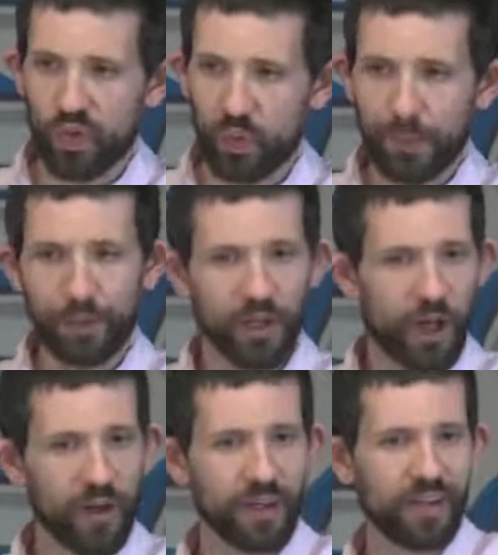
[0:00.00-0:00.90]
do we
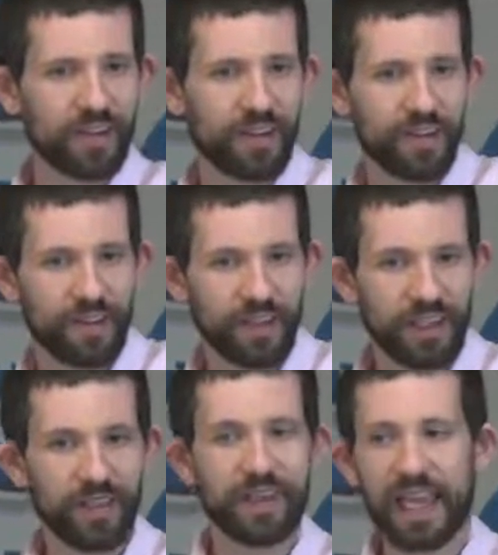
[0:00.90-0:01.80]
belong
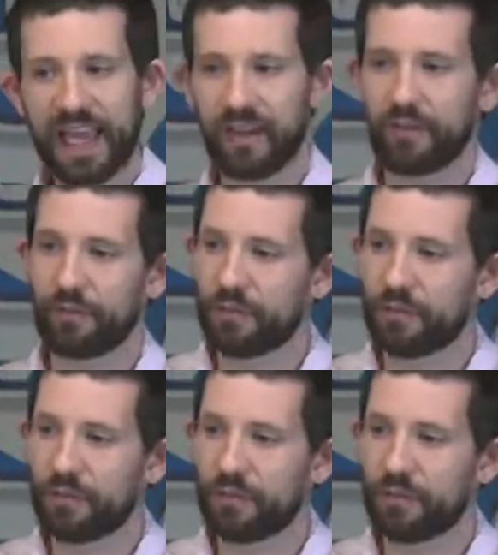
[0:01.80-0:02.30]
in the cave?